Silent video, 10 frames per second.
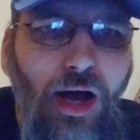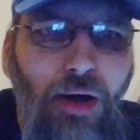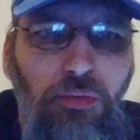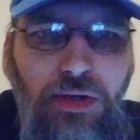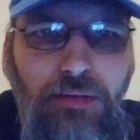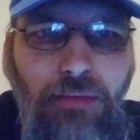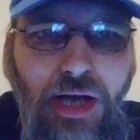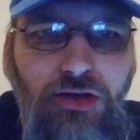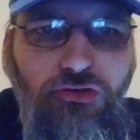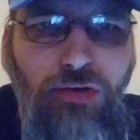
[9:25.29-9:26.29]
I wouldn't
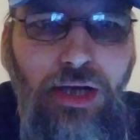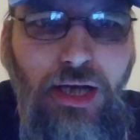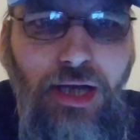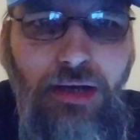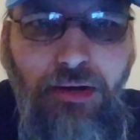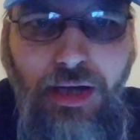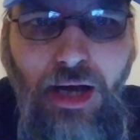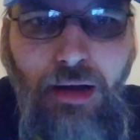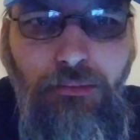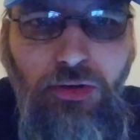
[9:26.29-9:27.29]
mind trading Eric
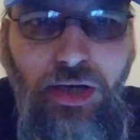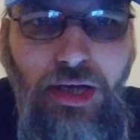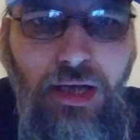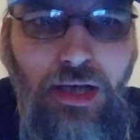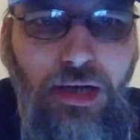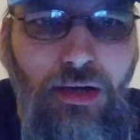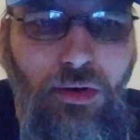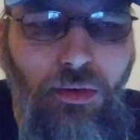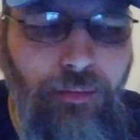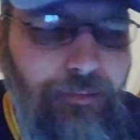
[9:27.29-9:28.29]
Comrie, you know.